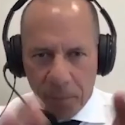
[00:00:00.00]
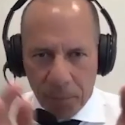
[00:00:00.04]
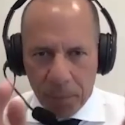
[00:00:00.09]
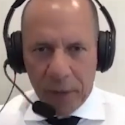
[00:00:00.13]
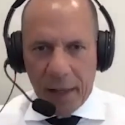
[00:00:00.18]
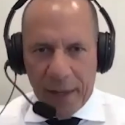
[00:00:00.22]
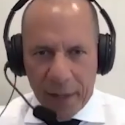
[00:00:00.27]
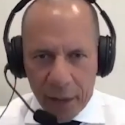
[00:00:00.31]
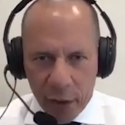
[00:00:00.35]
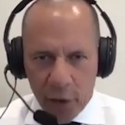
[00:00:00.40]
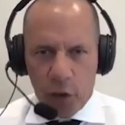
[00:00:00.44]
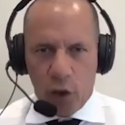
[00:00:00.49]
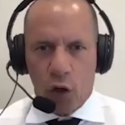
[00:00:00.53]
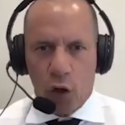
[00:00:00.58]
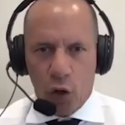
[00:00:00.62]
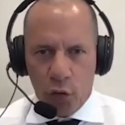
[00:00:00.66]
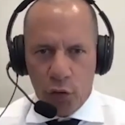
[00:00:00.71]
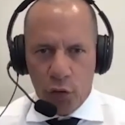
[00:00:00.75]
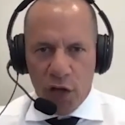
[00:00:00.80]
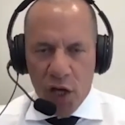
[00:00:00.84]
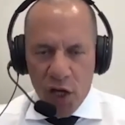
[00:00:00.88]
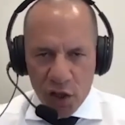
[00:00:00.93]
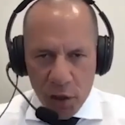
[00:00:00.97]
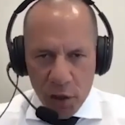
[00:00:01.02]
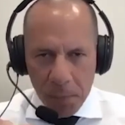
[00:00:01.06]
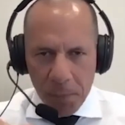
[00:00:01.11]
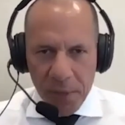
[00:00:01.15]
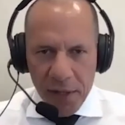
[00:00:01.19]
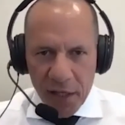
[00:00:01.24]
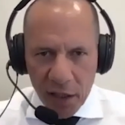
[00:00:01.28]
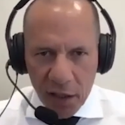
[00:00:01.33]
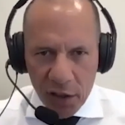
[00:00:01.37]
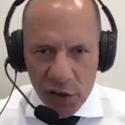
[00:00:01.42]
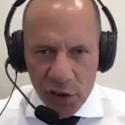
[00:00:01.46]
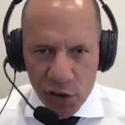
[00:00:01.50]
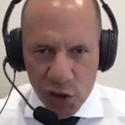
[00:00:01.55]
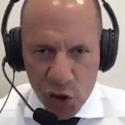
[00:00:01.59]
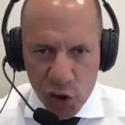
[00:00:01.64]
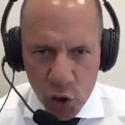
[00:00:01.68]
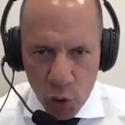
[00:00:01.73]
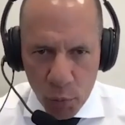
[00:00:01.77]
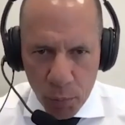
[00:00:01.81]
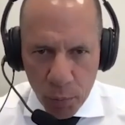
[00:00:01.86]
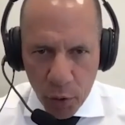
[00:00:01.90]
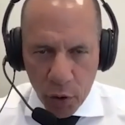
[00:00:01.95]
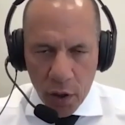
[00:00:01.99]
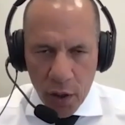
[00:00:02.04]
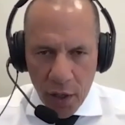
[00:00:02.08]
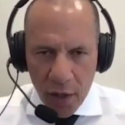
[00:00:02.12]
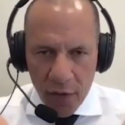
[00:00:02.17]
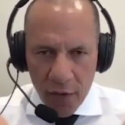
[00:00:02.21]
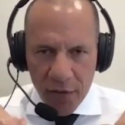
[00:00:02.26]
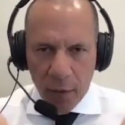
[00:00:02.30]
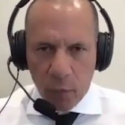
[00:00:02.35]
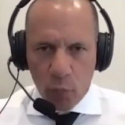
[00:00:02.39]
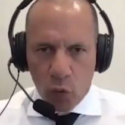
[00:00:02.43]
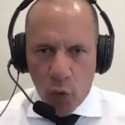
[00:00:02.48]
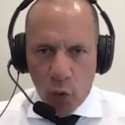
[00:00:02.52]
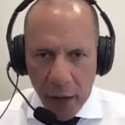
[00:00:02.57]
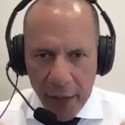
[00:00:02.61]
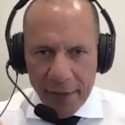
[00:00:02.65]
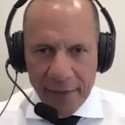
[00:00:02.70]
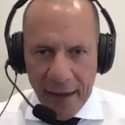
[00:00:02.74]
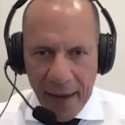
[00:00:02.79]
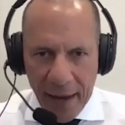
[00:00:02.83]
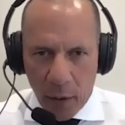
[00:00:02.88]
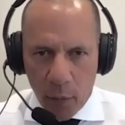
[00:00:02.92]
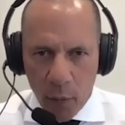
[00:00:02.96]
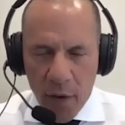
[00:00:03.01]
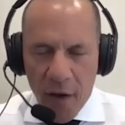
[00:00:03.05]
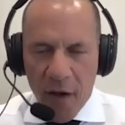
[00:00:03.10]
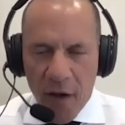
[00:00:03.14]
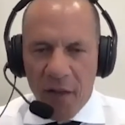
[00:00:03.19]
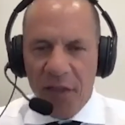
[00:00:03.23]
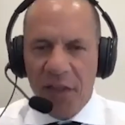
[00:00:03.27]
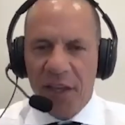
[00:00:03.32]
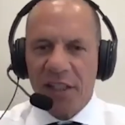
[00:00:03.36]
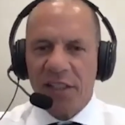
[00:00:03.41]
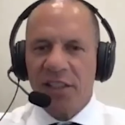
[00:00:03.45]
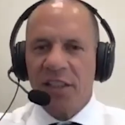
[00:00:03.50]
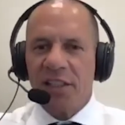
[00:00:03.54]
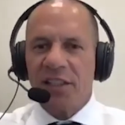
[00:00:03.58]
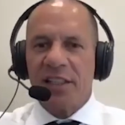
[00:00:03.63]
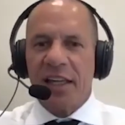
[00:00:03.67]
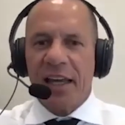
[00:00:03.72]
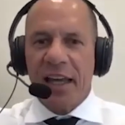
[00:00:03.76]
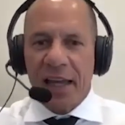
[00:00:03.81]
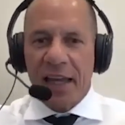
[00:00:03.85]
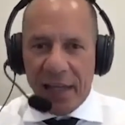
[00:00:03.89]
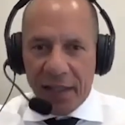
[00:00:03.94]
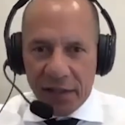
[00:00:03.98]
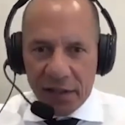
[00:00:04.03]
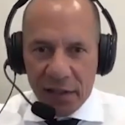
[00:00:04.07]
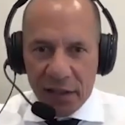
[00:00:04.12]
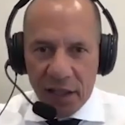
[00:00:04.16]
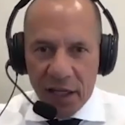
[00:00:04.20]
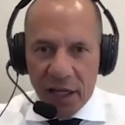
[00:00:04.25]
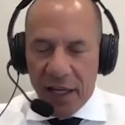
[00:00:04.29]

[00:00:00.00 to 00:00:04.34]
planet Earth to be a consumer than right now. This is it.